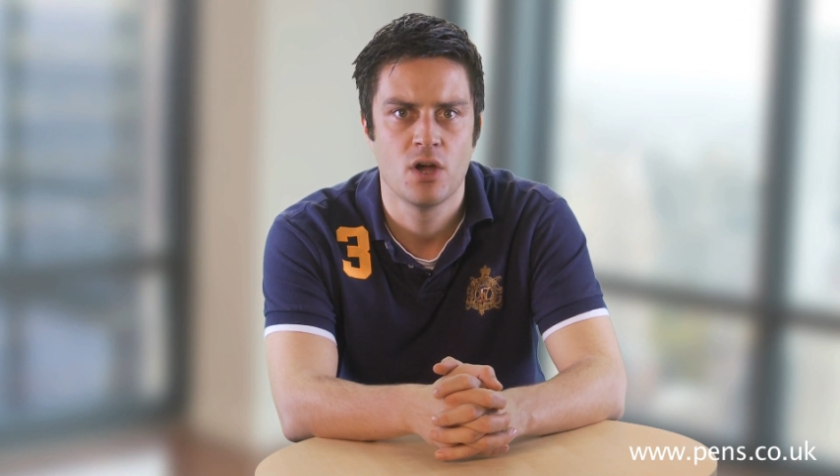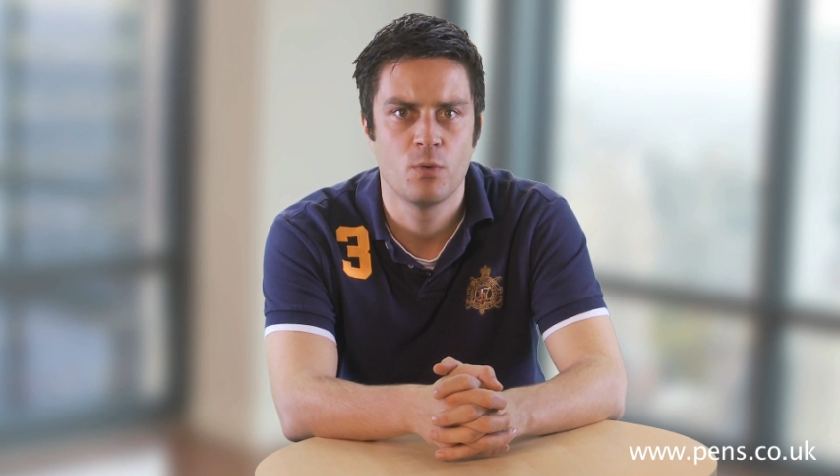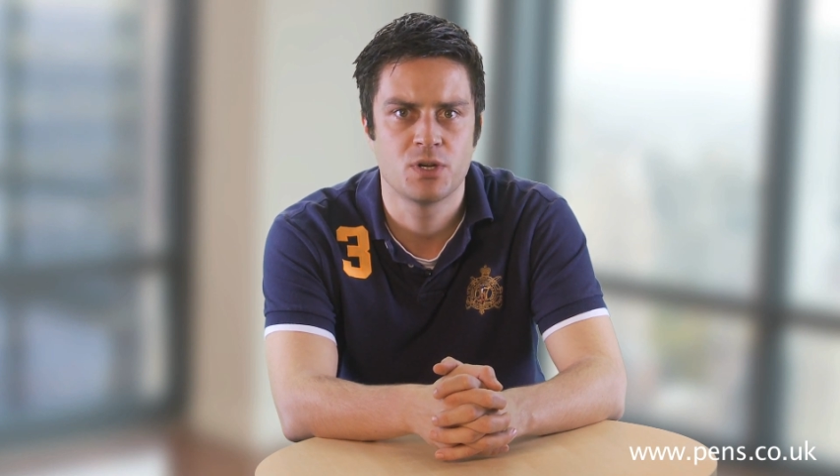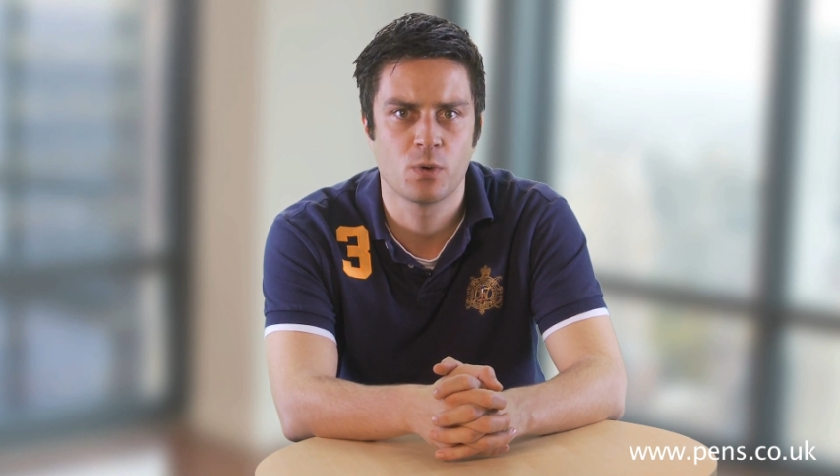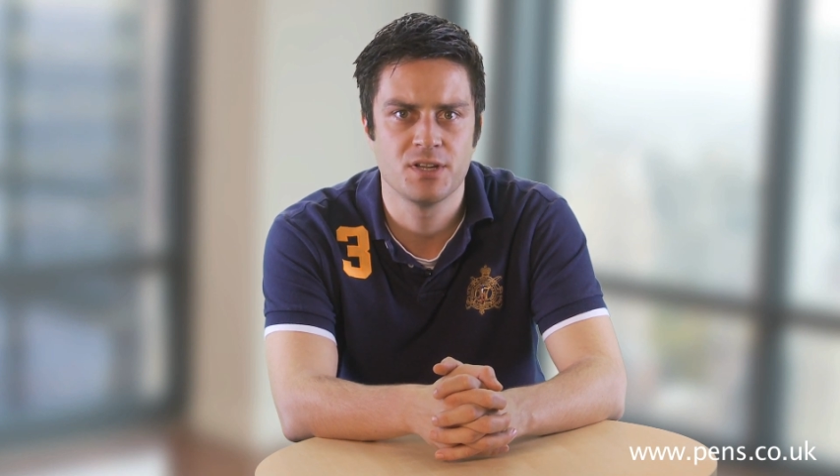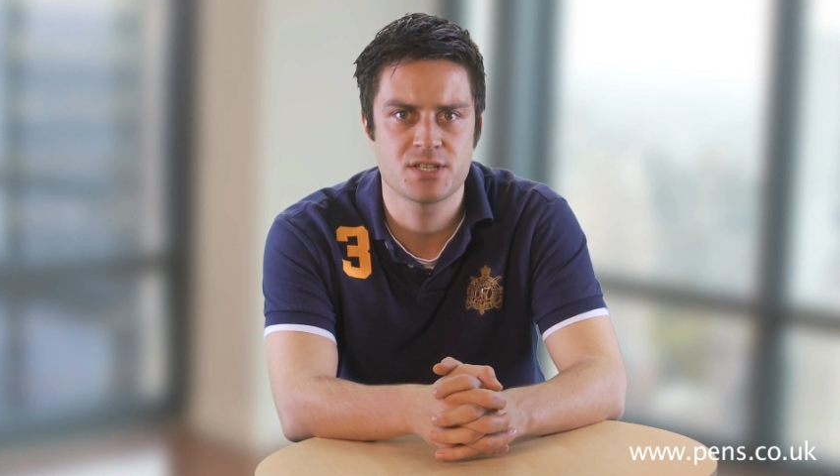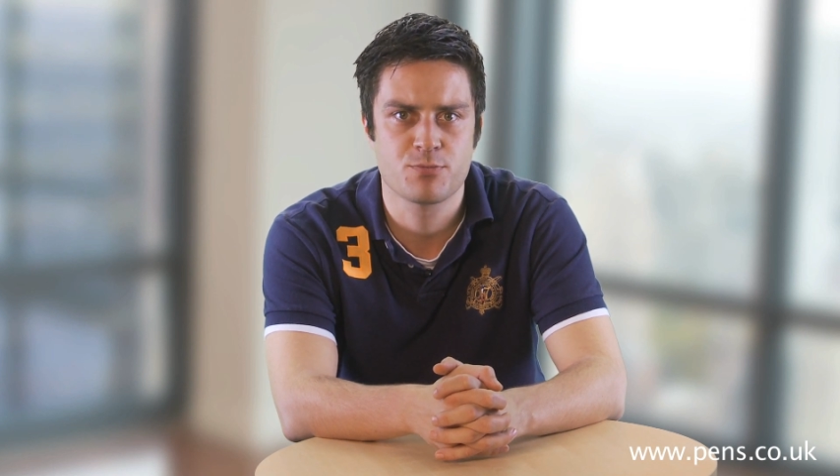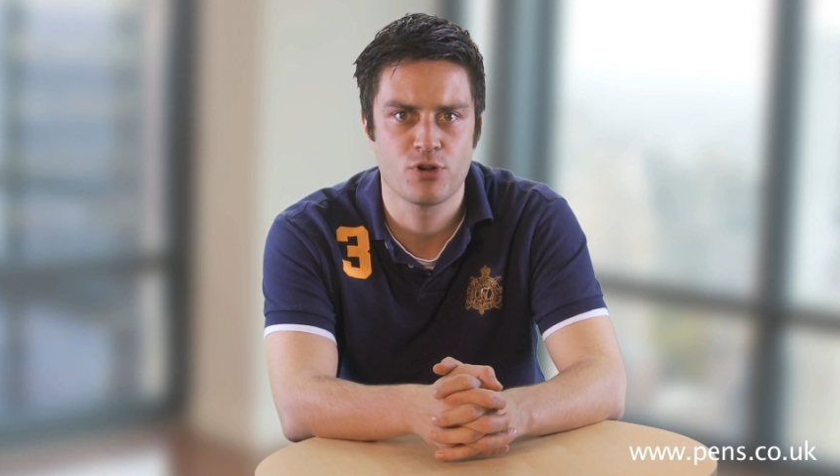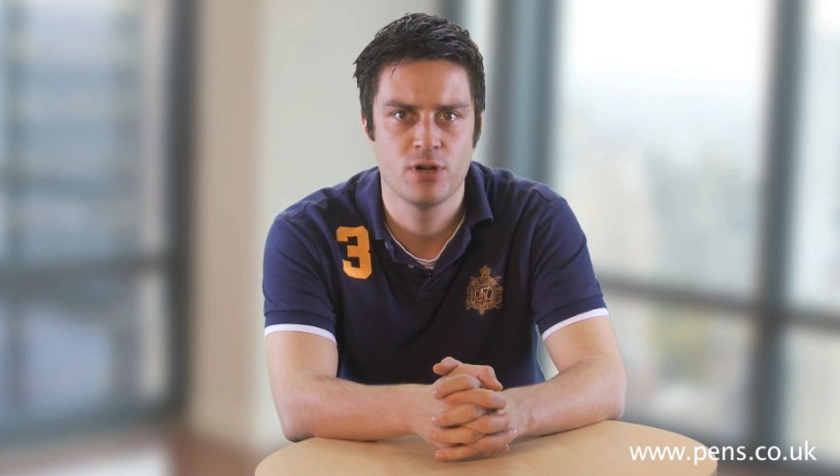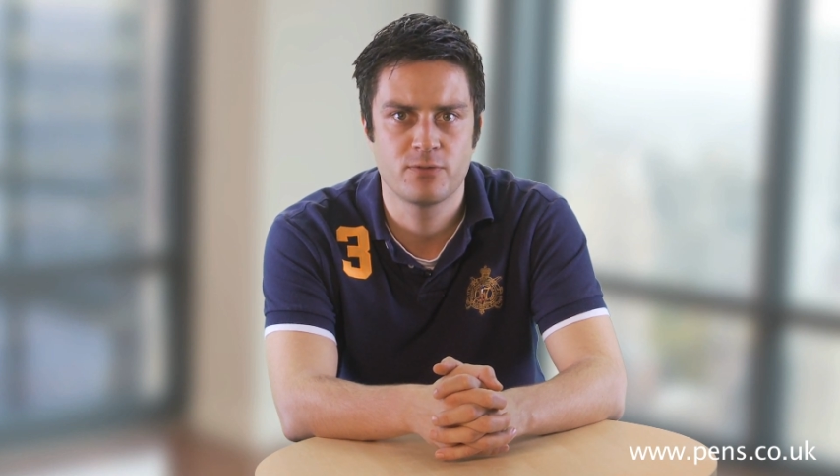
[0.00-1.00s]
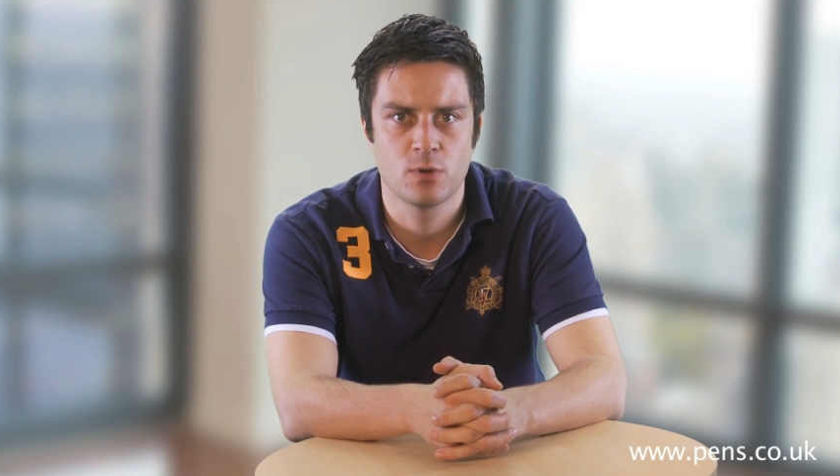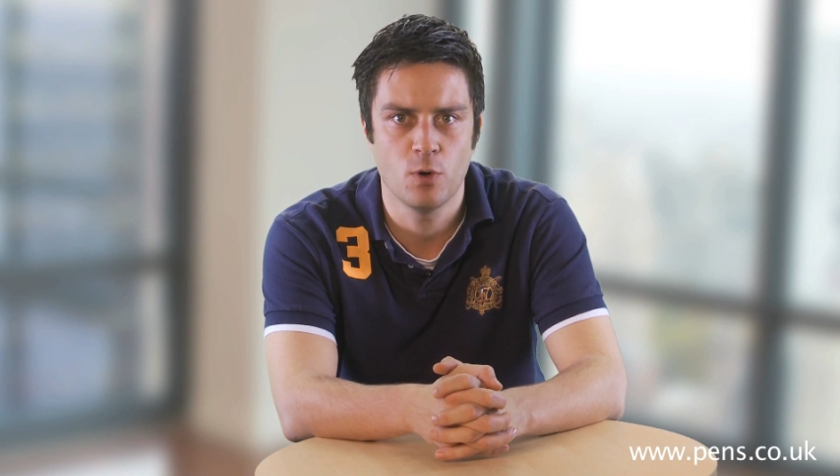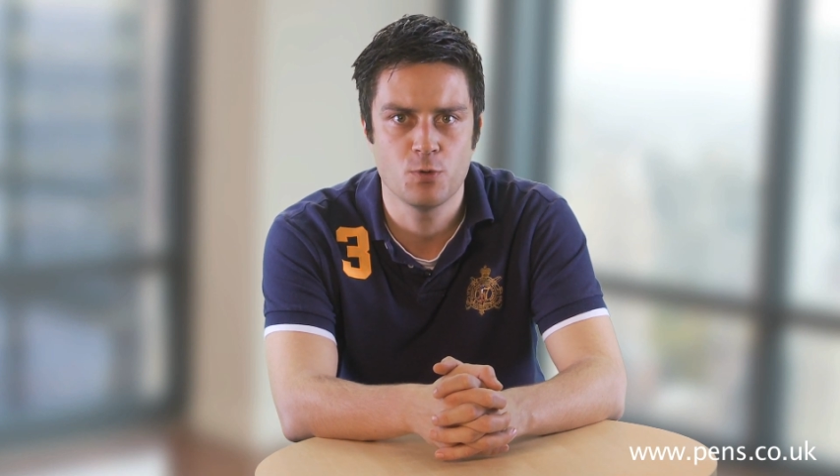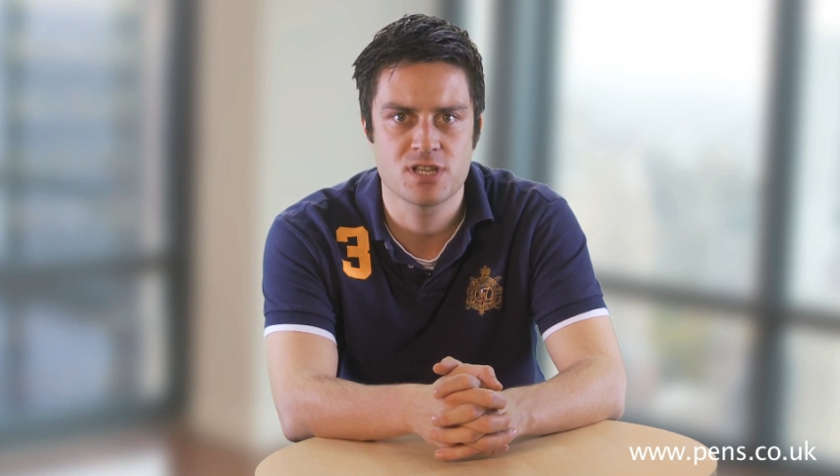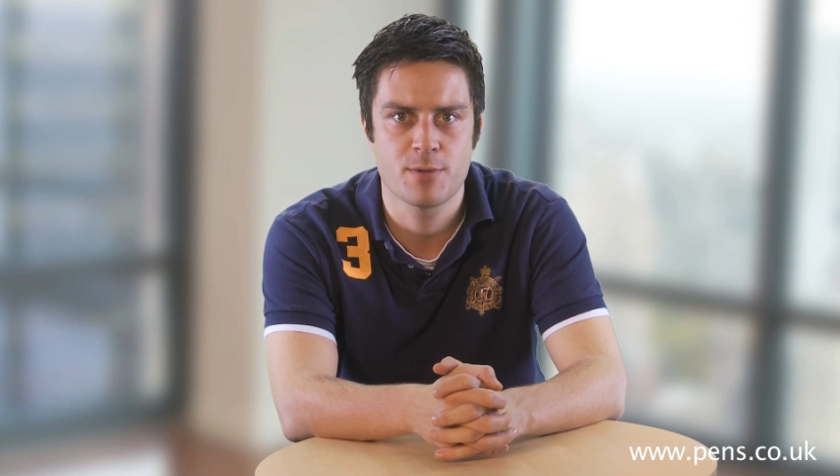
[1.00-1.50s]
which once approved will
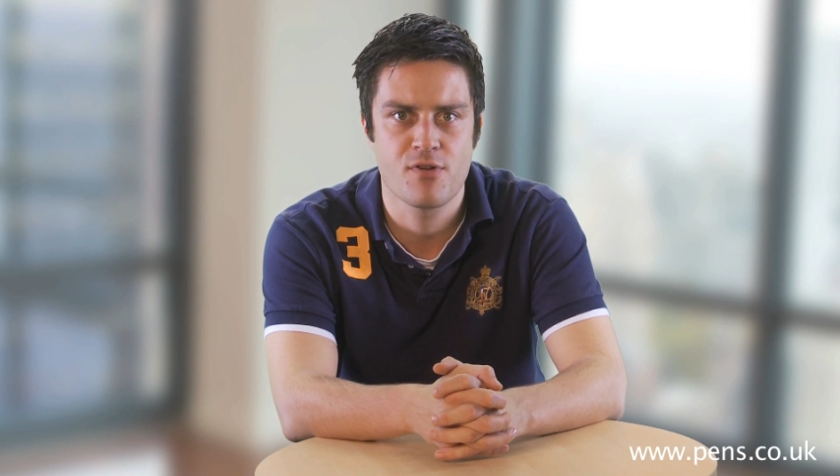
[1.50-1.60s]
also